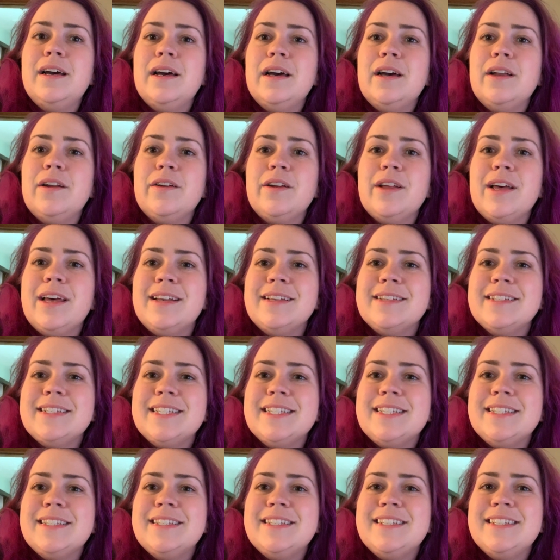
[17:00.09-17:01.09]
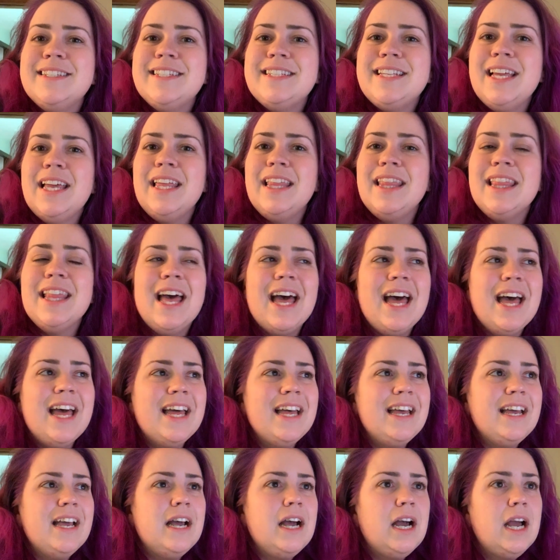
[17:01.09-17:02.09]
don't know how to say that.
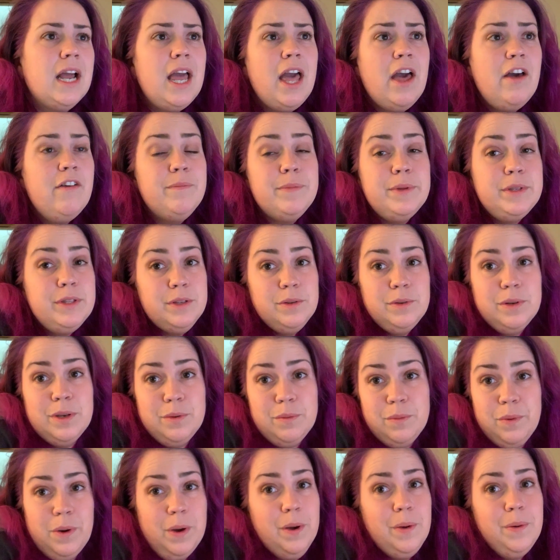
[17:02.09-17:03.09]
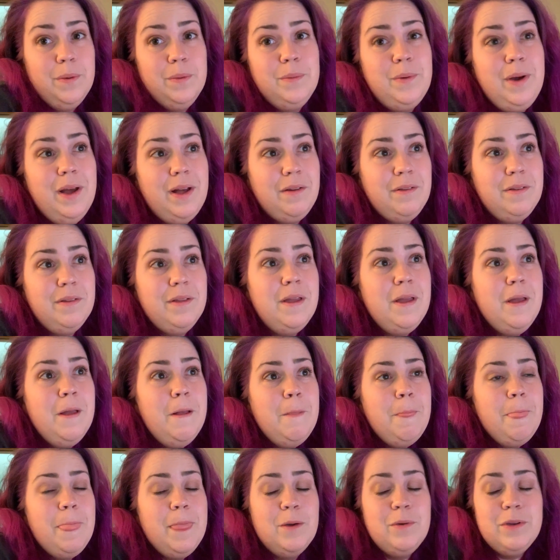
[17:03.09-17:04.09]
I have been doing well
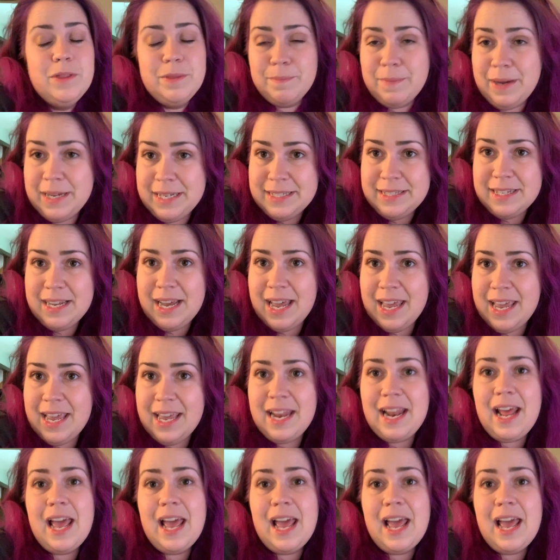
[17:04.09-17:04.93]
with my diet.